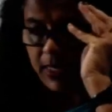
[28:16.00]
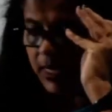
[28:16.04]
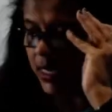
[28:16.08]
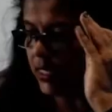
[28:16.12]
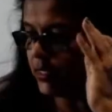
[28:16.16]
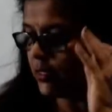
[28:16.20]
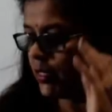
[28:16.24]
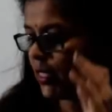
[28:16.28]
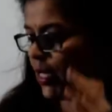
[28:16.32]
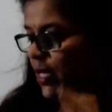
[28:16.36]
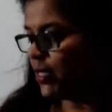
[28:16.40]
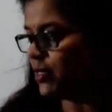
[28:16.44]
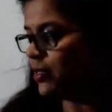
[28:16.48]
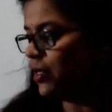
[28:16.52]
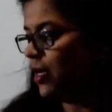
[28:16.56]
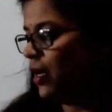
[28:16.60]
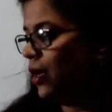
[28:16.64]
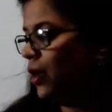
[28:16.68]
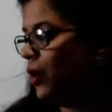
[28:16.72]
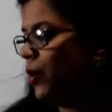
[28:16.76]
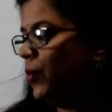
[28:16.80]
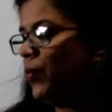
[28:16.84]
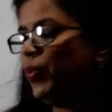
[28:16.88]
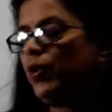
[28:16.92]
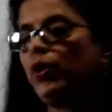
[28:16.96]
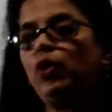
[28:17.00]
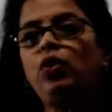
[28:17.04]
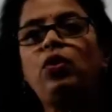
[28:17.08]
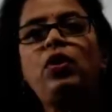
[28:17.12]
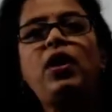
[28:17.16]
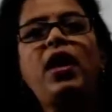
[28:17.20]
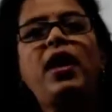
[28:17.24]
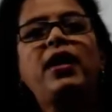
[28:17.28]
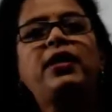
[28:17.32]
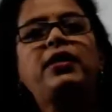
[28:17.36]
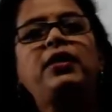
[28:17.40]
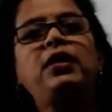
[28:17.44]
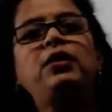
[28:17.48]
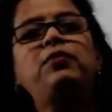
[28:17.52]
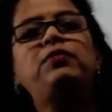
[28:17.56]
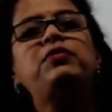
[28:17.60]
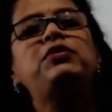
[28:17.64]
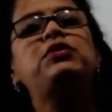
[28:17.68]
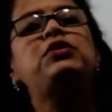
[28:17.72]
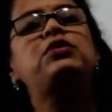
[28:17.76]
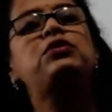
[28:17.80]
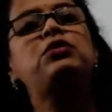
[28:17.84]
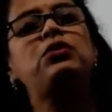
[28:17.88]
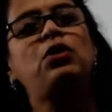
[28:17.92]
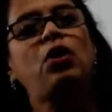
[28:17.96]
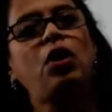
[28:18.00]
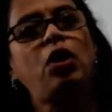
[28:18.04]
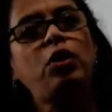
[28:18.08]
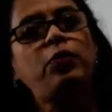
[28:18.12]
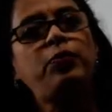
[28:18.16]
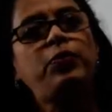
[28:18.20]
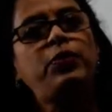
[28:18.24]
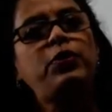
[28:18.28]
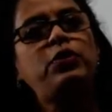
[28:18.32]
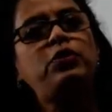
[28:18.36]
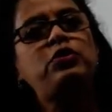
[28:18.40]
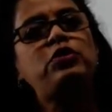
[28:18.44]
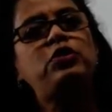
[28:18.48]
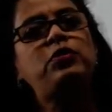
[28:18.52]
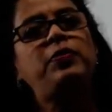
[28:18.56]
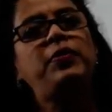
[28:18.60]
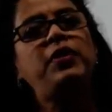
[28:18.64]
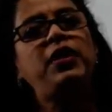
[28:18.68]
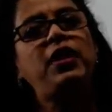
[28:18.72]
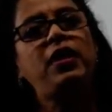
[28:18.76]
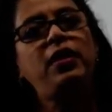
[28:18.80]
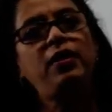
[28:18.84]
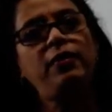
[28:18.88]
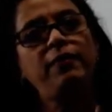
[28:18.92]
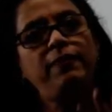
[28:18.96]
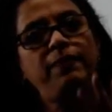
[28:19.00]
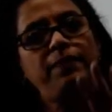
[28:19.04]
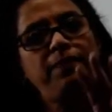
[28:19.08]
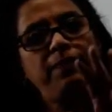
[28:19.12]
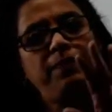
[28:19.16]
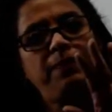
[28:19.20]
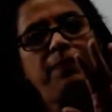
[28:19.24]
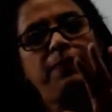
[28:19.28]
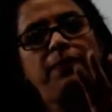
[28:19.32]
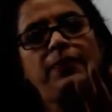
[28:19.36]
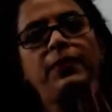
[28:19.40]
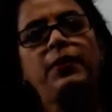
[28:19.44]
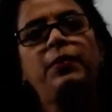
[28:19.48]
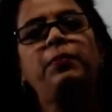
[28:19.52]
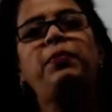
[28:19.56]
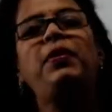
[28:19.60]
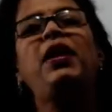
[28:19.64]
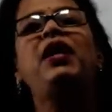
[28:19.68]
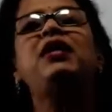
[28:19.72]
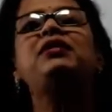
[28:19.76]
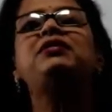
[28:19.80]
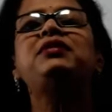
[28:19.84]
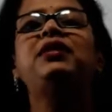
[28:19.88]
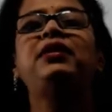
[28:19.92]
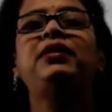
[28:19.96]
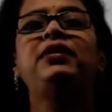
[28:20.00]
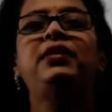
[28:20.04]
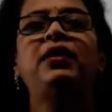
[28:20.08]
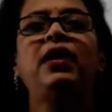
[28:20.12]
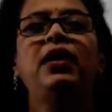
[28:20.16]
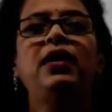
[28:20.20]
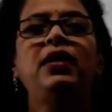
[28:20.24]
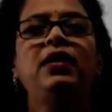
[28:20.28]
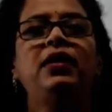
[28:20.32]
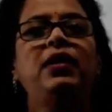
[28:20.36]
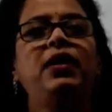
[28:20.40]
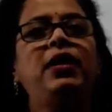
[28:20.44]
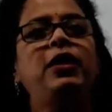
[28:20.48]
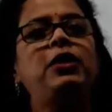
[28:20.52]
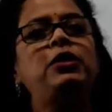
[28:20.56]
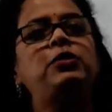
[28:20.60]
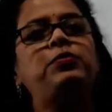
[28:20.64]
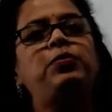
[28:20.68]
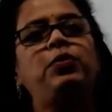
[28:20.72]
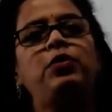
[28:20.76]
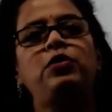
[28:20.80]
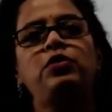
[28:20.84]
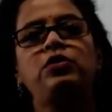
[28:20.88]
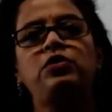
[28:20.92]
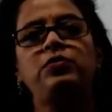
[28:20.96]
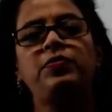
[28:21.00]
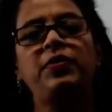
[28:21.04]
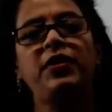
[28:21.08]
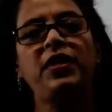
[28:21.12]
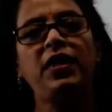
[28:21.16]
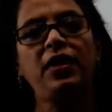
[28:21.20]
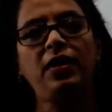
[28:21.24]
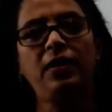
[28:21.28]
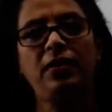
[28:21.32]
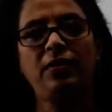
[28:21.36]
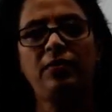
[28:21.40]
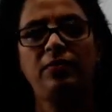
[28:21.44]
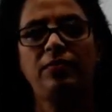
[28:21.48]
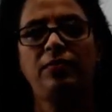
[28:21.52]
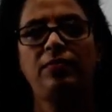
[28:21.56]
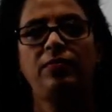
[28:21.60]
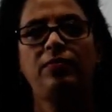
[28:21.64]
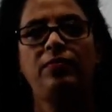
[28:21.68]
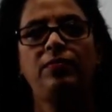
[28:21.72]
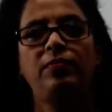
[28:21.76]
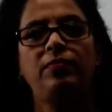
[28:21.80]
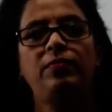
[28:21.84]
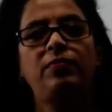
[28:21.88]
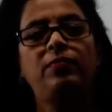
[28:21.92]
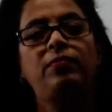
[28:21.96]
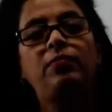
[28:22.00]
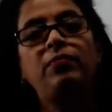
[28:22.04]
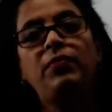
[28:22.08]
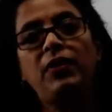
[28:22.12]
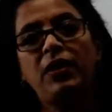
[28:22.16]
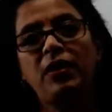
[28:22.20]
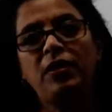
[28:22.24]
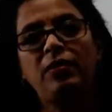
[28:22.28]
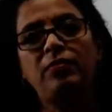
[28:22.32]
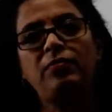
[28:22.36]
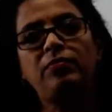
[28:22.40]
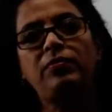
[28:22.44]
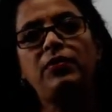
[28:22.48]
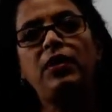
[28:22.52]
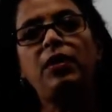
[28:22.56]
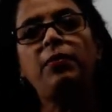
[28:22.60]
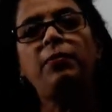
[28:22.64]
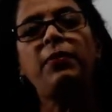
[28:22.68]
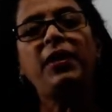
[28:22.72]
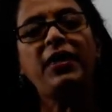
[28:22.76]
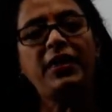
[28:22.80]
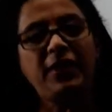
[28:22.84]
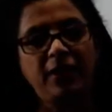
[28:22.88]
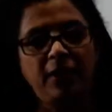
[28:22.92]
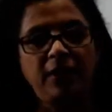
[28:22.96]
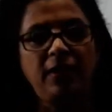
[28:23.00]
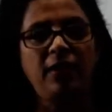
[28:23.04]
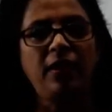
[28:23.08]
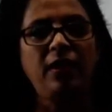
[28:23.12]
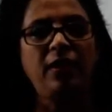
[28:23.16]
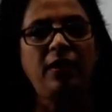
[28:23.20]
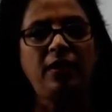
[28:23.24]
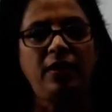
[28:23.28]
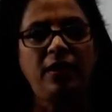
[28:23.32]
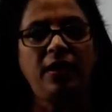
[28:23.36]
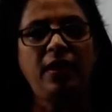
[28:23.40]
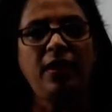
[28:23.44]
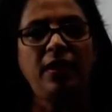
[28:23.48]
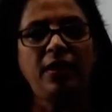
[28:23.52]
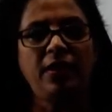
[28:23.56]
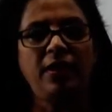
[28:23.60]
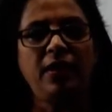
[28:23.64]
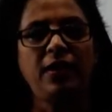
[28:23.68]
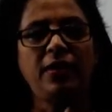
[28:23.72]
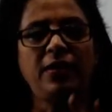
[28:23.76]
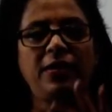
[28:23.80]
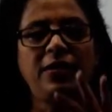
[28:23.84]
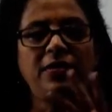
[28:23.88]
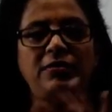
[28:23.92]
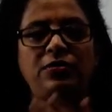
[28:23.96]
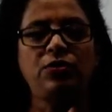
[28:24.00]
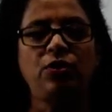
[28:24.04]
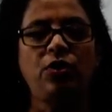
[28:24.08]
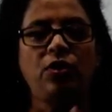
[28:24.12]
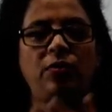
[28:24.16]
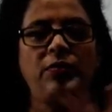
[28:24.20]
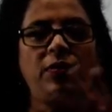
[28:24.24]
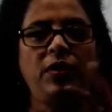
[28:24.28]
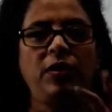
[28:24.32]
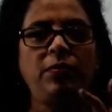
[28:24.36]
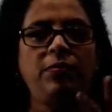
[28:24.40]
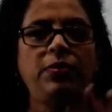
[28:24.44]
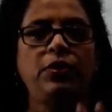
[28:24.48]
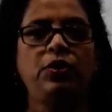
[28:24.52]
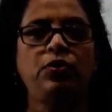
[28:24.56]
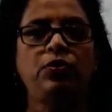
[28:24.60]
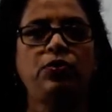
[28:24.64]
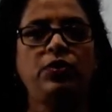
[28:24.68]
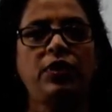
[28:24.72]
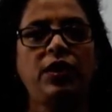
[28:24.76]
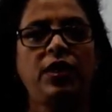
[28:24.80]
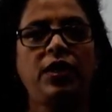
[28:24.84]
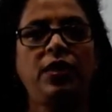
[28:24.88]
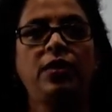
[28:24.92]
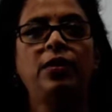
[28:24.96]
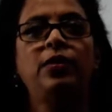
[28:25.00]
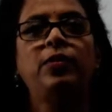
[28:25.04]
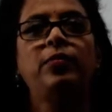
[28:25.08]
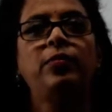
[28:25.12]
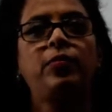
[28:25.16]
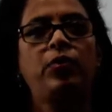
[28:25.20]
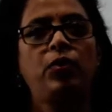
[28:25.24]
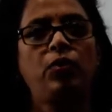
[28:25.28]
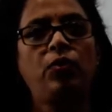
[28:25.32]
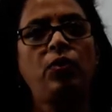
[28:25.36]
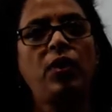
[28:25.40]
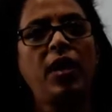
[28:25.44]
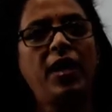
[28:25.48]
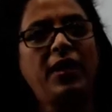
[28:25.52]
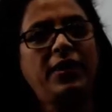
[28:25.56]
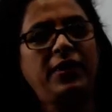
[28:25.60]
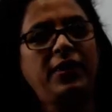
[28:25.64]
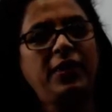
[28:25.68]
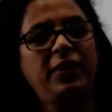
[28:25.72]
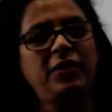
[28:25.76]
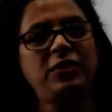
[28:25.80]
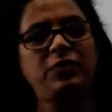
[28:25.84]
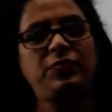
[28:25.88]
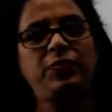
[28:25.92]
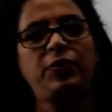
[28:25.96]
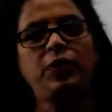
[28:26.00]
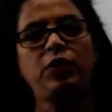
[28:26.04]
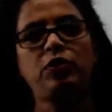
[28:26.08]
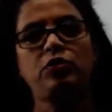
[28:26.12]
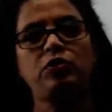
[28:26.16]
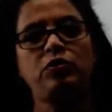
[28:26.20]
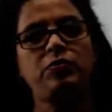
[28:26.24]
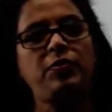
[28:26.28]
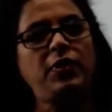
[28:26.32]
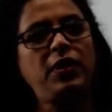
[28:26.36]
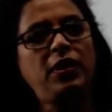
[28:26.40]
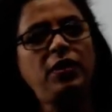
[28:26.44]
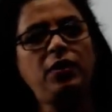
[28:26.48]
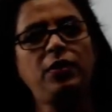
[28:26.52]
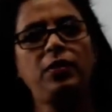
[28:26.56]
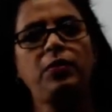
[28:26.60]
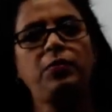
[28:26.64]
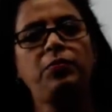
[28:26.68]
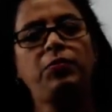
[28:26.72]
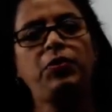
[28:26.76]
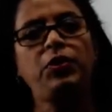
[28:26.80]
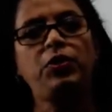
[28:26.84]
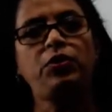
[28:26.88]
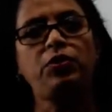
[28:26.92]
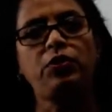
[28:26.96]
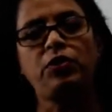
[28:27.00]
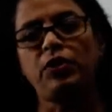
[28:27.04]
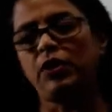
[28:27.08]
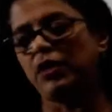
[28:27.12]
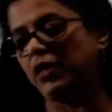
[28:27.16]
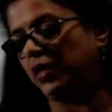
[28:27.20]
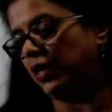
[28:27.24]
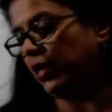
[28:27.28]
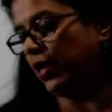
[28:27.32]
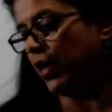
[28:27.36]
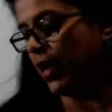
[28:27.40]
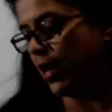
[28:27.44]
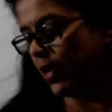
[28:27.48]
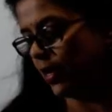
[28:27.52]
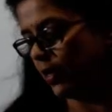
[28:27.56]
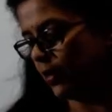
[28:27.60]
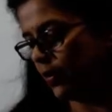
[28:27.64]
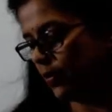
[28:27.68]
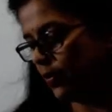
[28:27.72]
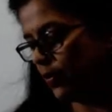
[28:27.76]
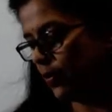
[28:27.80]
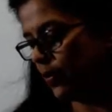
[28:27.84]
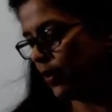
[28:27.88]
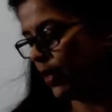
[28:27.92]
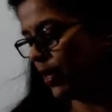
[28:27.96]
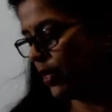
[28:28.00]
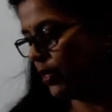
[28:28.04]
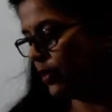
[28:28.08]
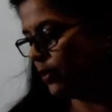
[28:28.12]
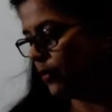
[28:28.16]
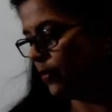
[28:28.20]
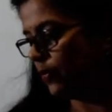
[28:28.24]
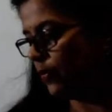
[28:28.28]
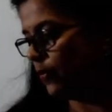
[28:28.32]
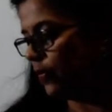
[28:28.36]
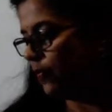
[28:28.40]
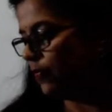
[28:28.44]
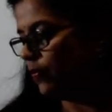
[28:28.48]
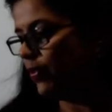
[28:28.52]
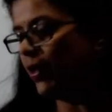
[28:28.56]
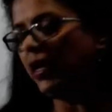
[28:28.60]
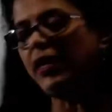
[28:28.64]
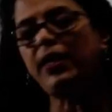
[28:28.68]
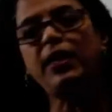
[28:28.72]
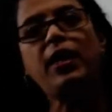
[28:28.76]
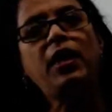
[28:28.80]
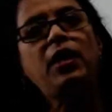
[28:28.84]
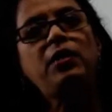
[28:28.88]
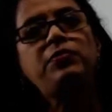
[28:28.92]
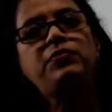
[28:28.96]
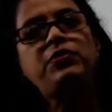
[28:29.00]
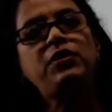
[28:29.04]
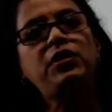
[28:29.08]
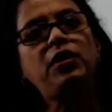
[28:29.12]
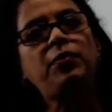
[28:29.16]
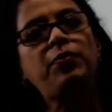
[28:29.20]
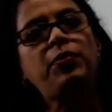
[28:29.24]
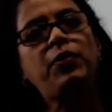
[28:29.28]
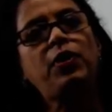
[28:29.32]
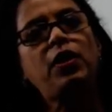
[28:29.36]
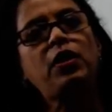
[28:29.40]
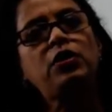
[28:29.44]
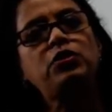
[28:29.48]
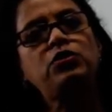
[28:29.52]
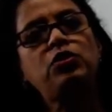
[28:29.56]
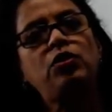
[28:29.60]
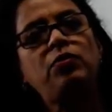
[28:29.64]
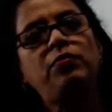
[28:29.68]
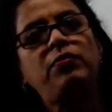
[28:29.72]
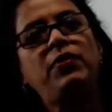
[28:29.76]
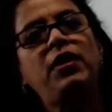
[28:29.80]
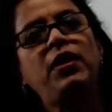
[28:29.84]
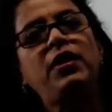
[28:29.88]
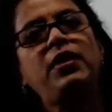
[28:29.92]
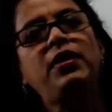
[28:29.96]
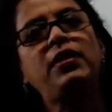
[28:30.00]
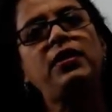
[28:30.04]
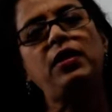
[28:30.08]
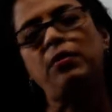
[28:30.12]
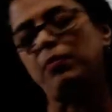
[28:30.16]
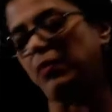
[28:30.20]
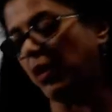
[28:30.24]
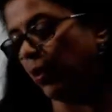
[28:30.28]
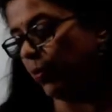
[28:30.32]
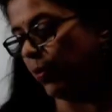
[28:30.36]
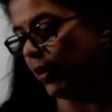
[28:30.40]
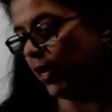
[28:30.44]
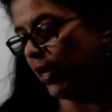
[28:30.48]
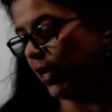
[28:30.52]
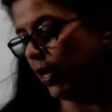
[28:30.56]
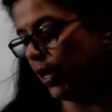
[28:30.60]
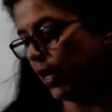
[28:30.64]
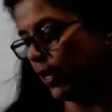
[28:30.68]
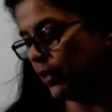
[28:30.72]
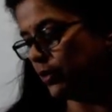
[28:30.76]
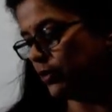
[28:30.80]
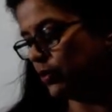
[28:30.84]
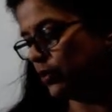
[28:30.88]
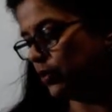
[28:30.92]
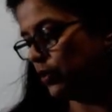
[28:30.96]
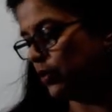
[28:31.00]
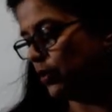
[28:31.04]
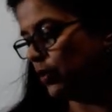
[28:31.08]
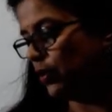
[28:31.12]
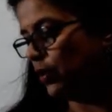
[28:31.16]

answer as prolactin, which is not produced by the placenta. It is produced by the maternal area. It is normally pituitary. Prolactin is produced by pituitary gland. Right? That helps in the production of milk in the mammary glands.